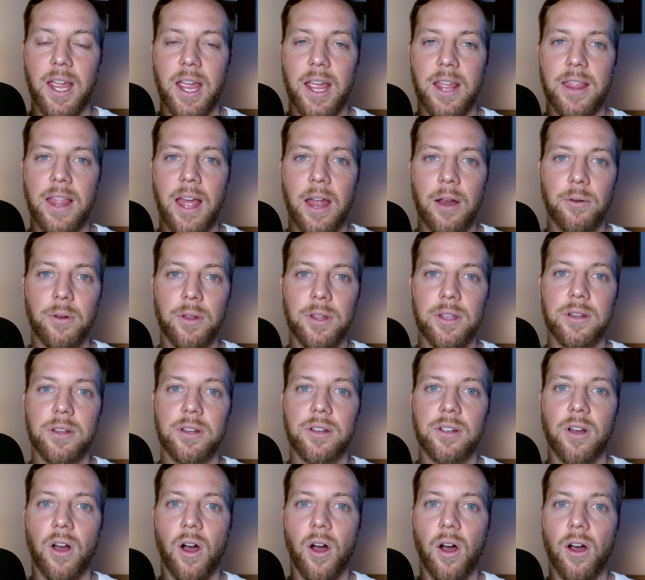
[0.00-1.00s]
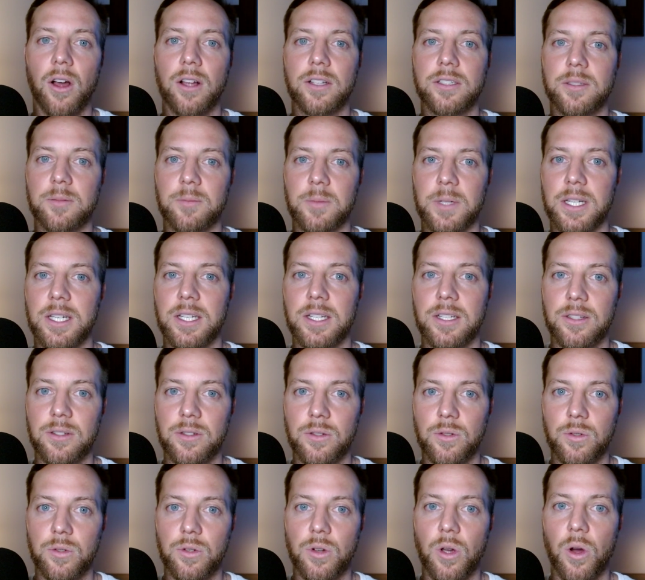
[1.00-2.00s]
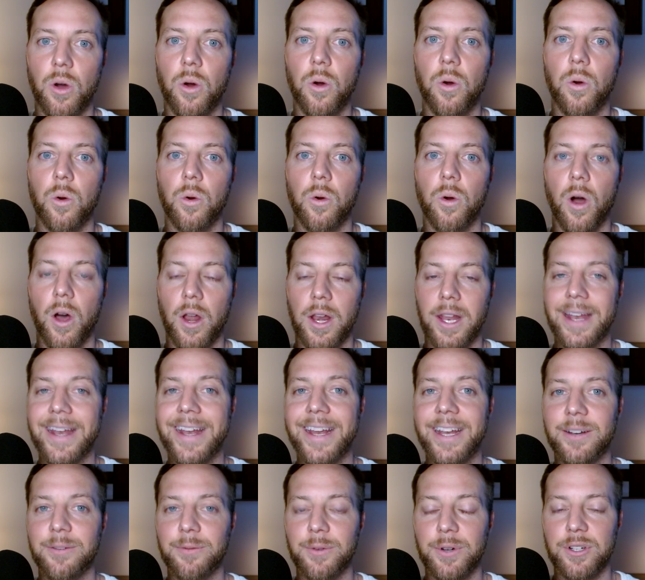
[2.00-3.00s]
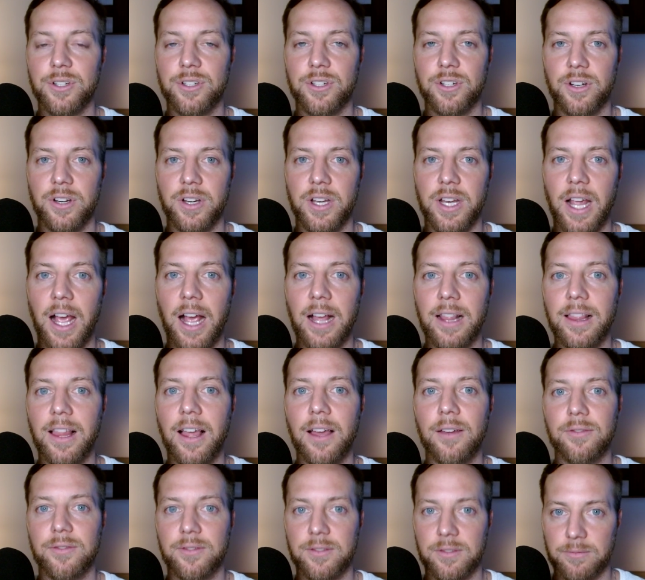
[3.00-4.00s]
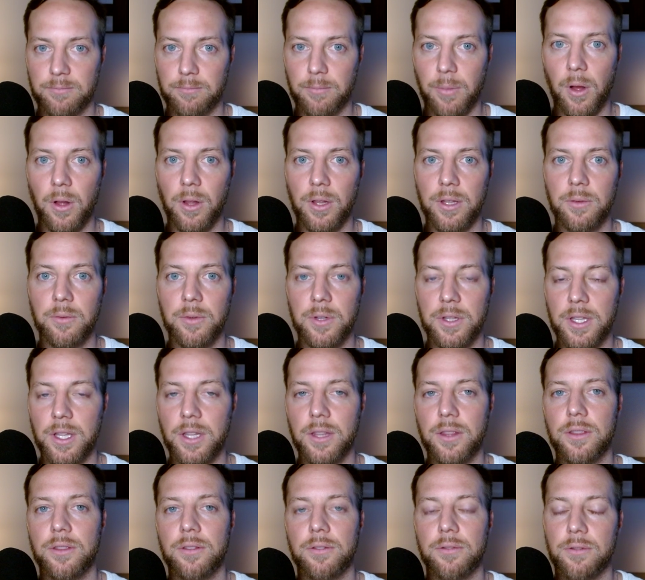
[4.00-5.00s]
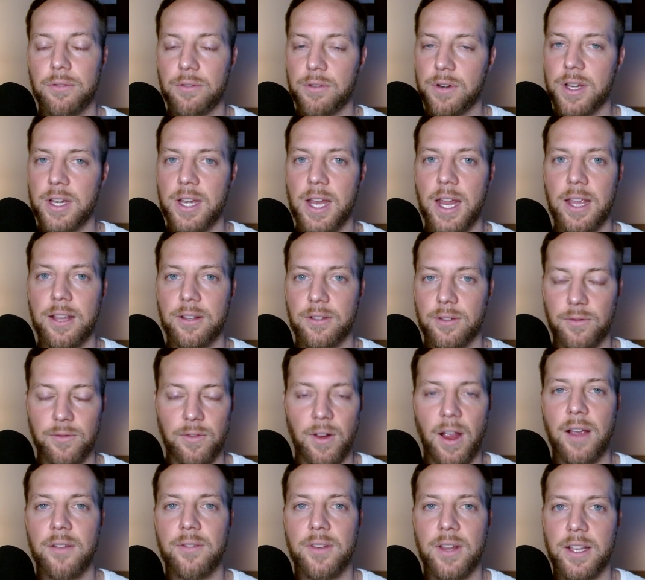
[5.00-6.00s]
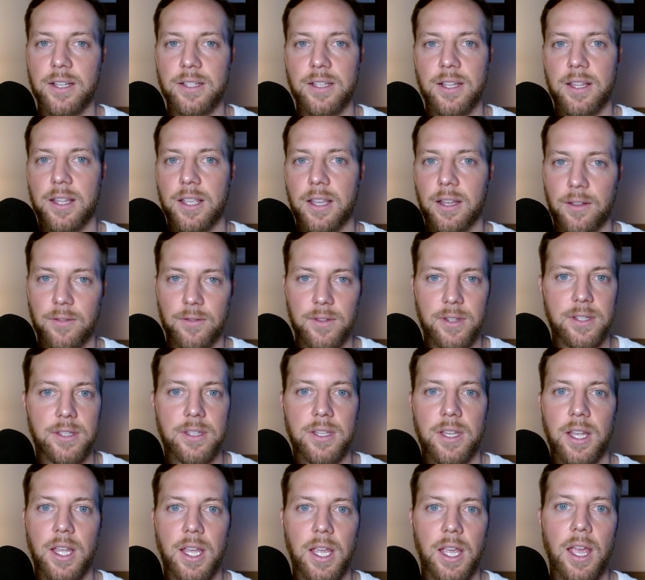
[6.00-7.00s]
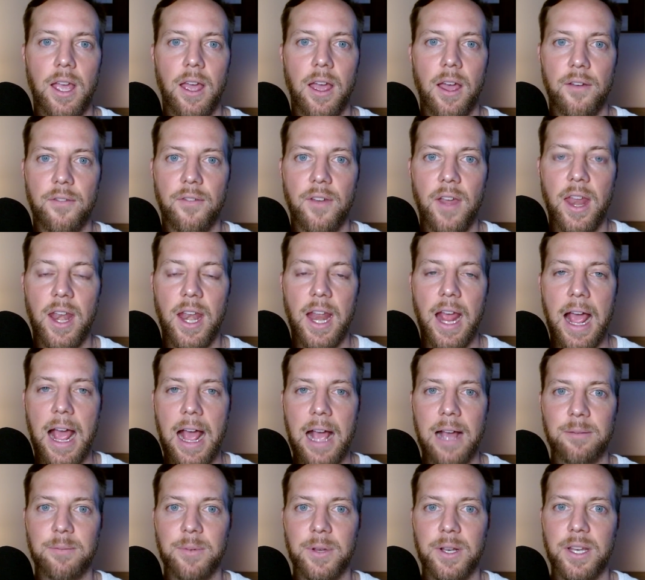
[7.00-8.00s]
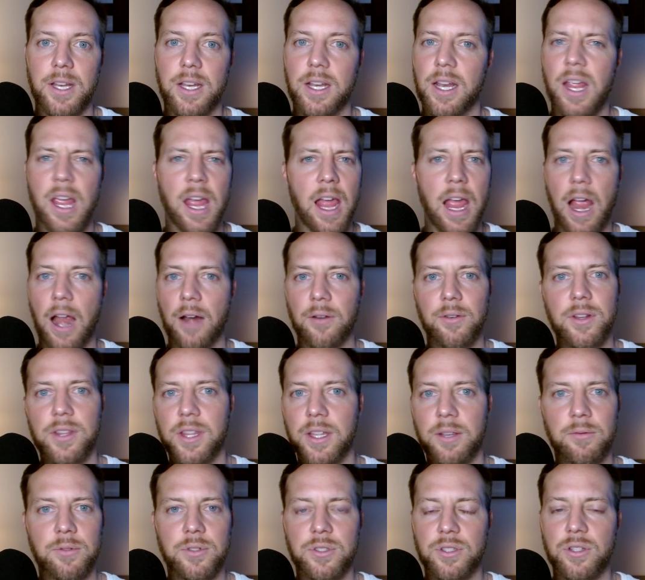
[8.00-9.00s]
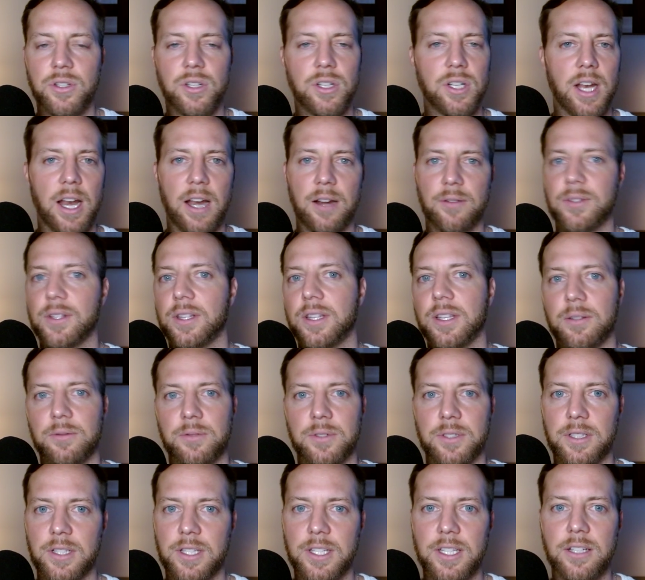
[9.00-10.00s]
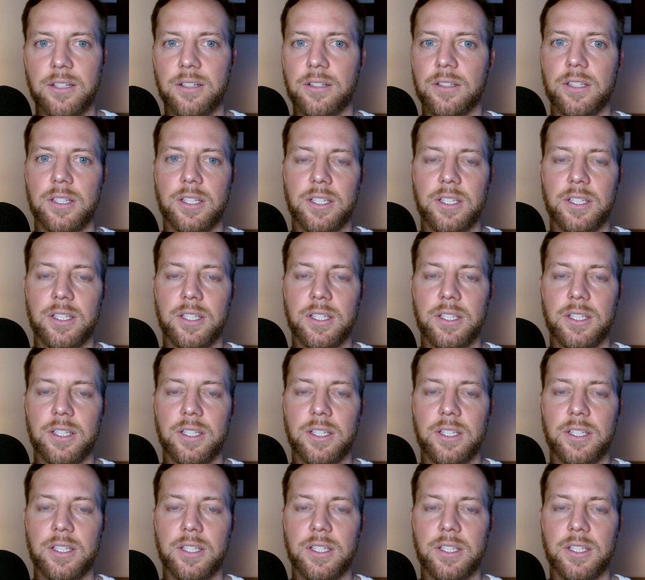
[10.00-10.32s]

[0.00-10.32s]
And that really caused me to go on an inward journey. I left Bali within 3 days or 5 days, I think, of this event happening. Everything was good. Everything was legal.